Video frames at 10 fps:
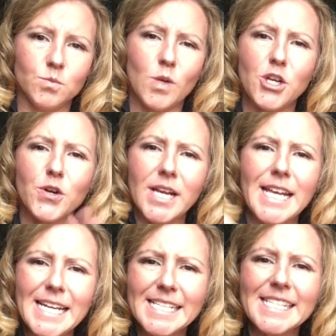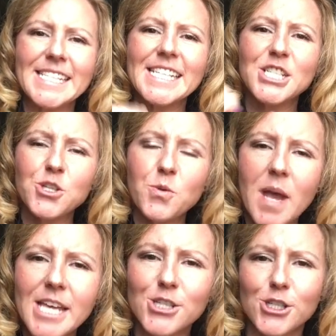When you're in a
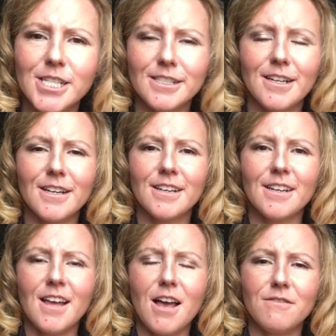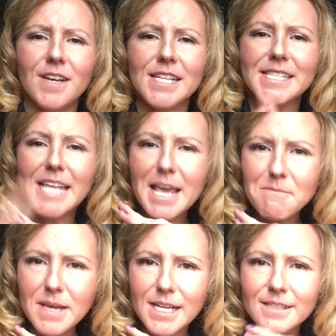situation of
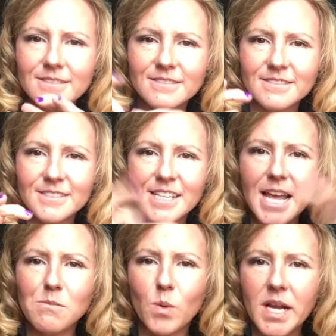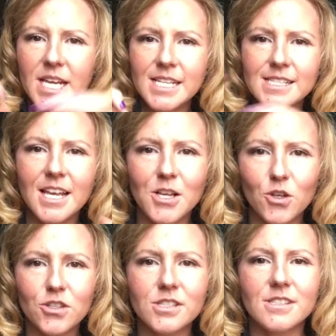escaping and breaking
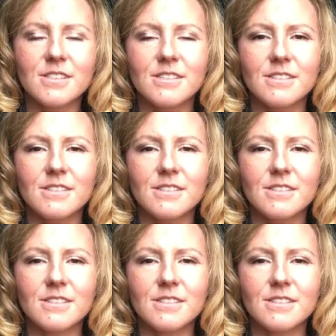cycles.